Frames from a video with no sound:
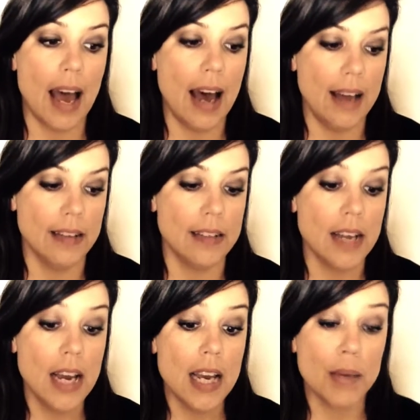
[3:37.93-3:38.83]
and
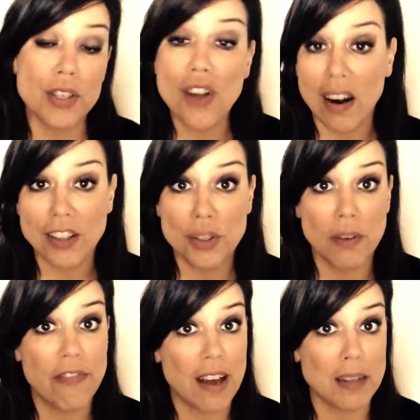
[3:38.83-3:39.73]
it was starting to
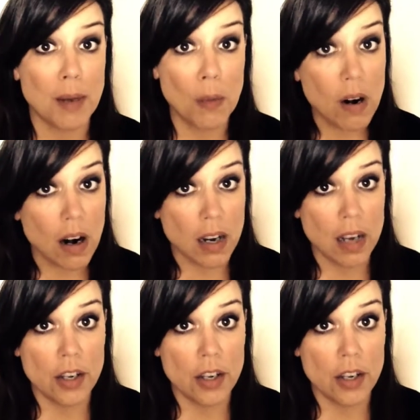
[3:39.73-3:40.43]
affect my work.